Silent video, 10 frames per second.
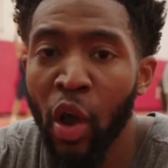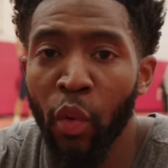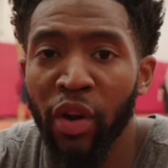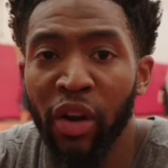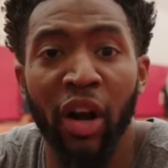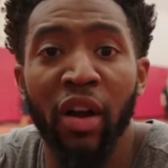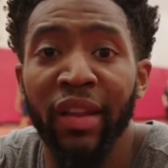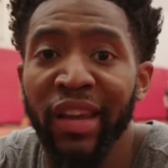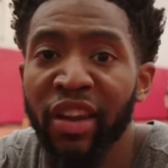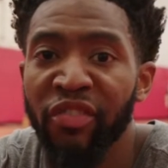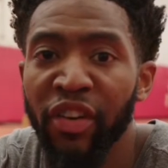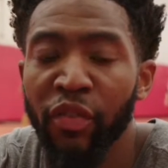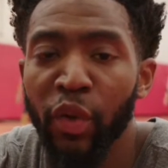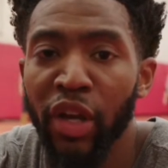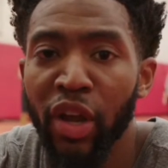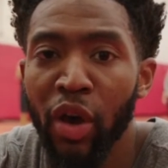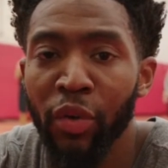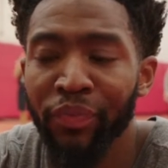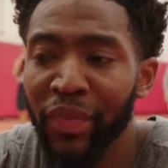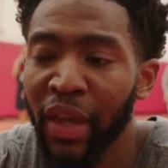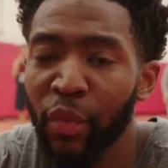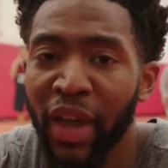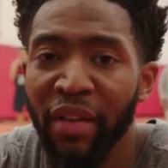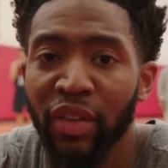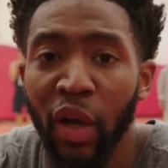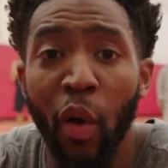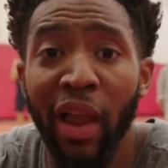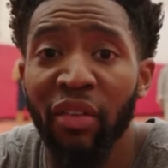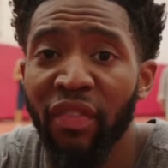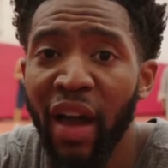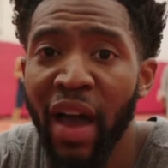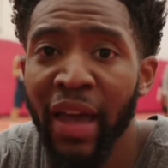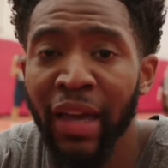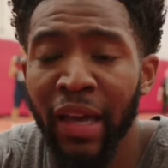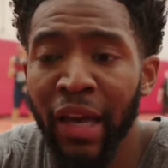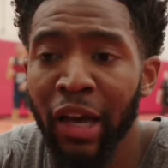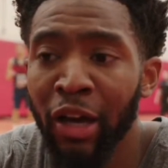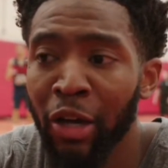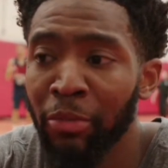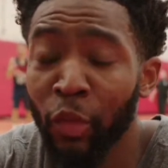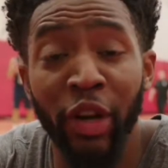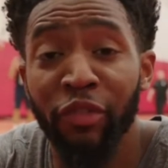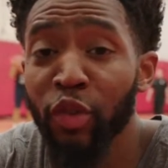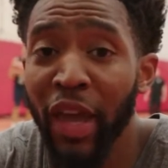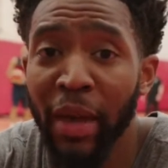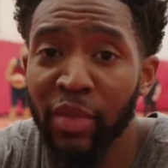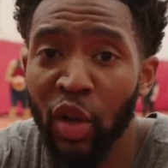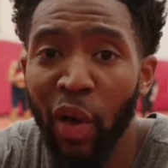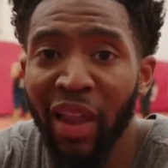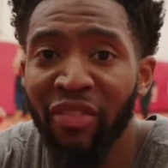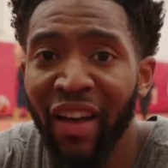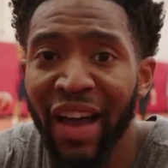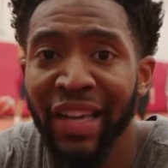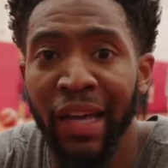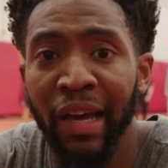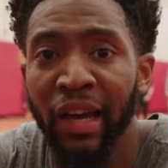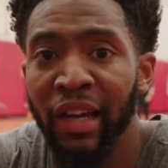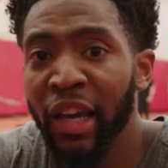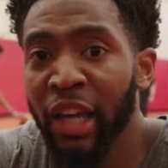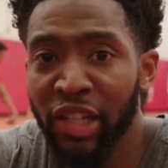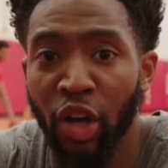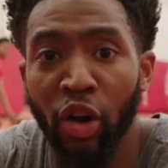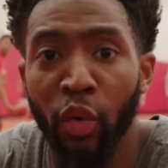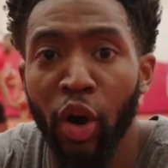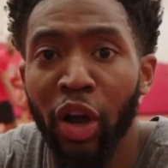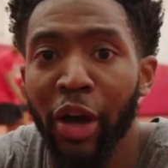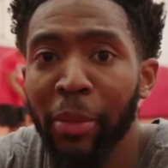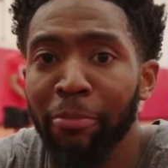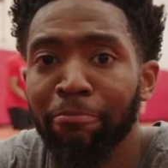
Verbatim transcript: We're currently in the fifth window, and we have to qualify, um, win a few games to qualify uh, to go to the World Cup.